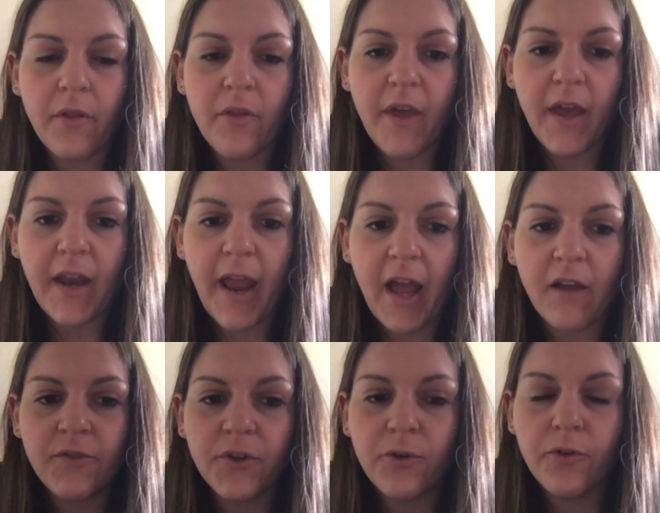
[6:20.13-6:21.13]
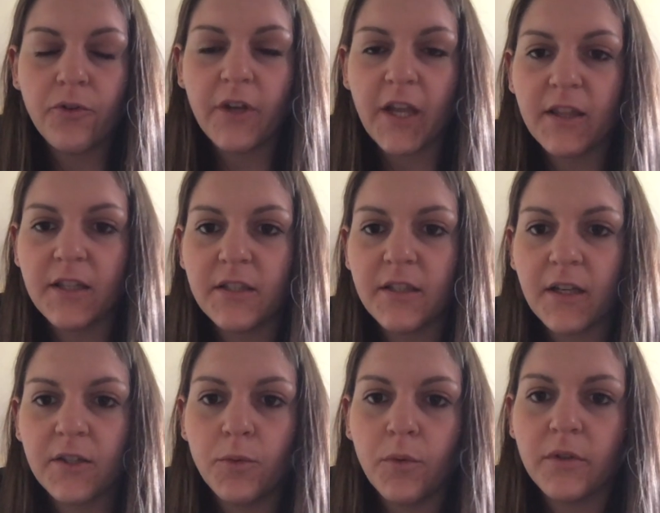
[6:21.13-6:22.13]
then after you create the
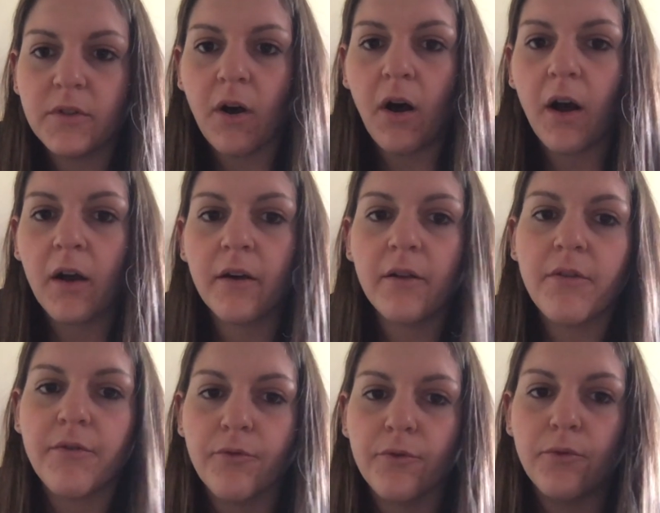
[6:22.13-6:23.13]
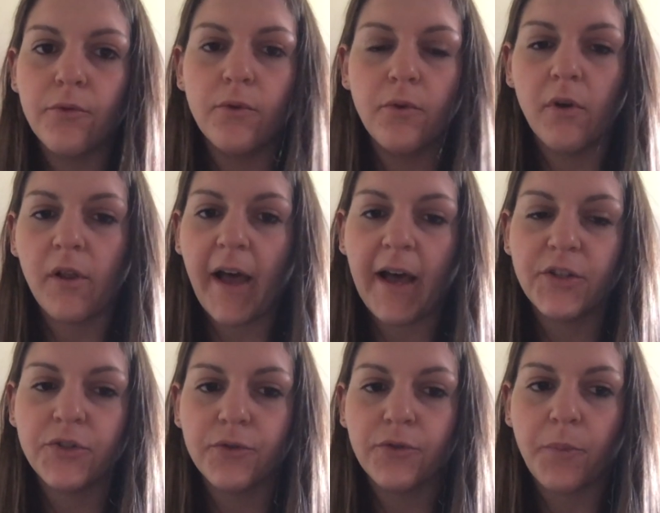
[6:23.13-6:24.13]
six we'll talk through google
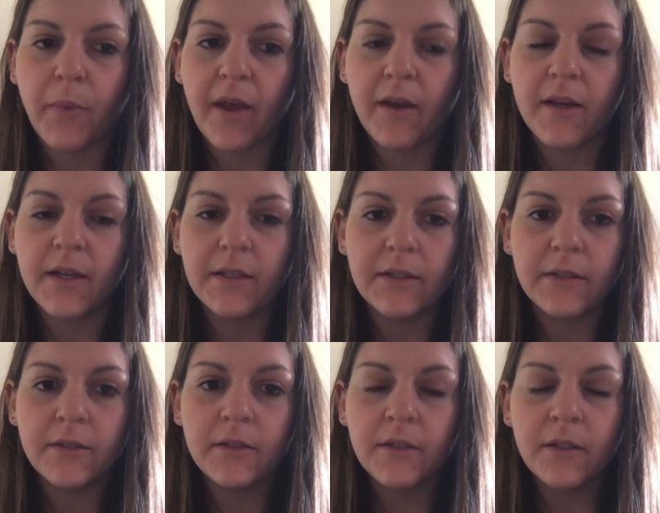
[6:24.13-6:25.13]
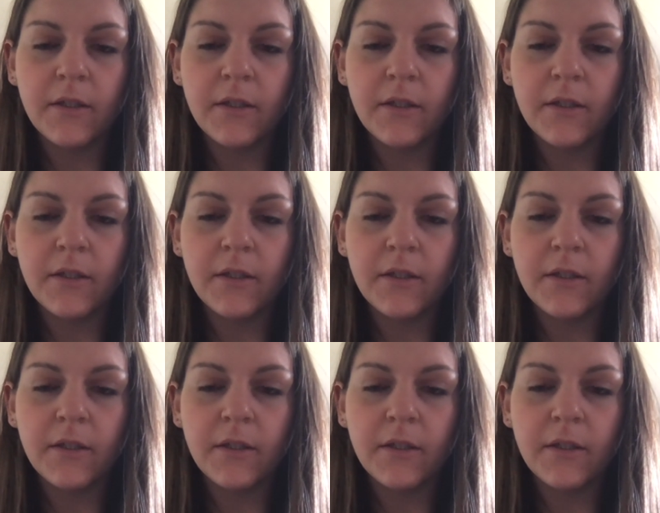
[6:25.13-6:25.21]
classroom and